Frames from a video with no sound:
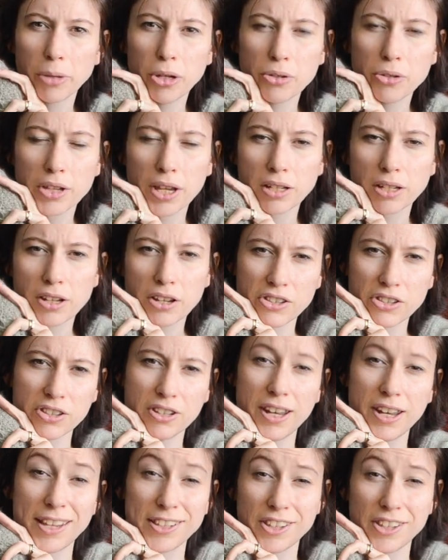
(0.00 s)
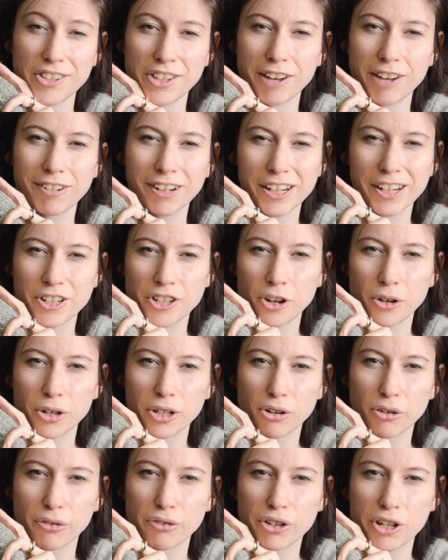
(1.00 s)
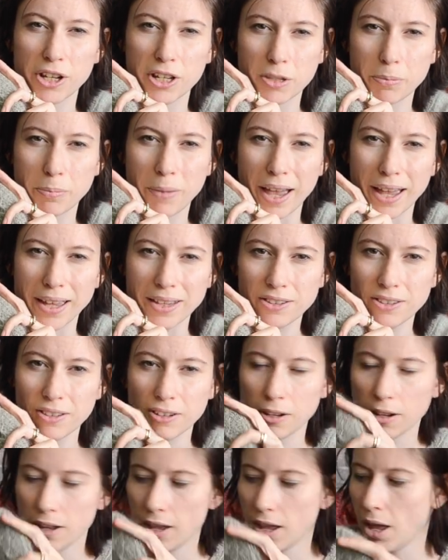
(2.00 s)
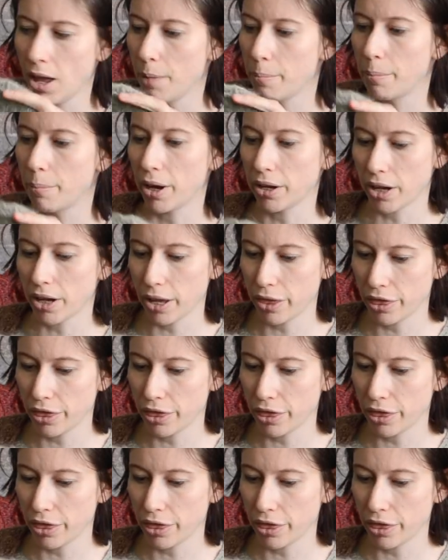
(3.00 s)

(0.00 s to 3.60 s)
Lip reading: using doesn't necessarily show it off at its best, but I